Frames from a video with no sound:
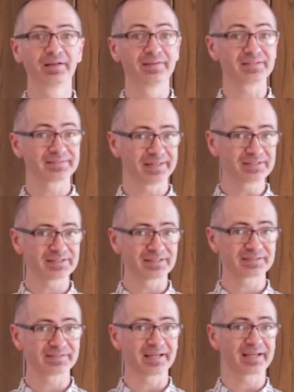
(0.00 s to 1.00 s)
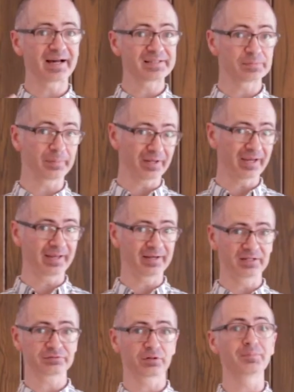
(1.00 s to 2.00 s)
This tells us that God's plan
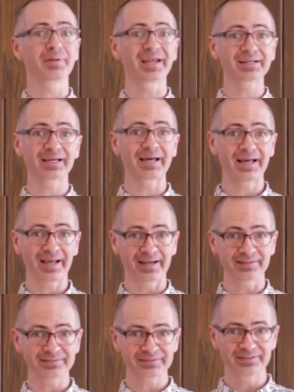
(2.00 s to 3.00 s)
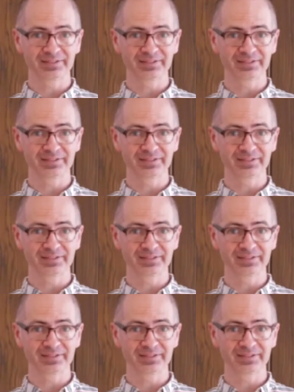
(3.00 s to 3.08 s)
is for mankind